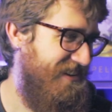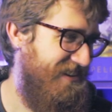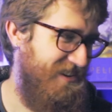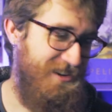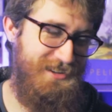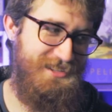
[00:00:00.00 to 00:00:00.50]

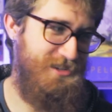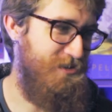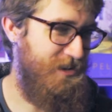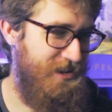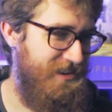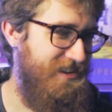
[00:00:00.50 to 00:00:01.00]
Oh, it's so
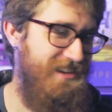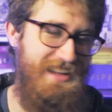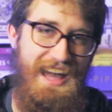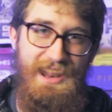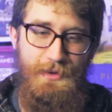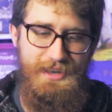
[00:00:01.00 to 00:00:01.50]
good.
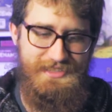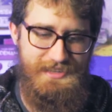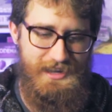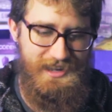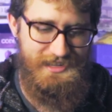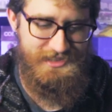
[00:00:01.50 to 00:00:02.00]
Anyways,
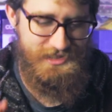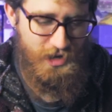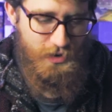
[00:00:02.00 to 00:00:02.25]
it's so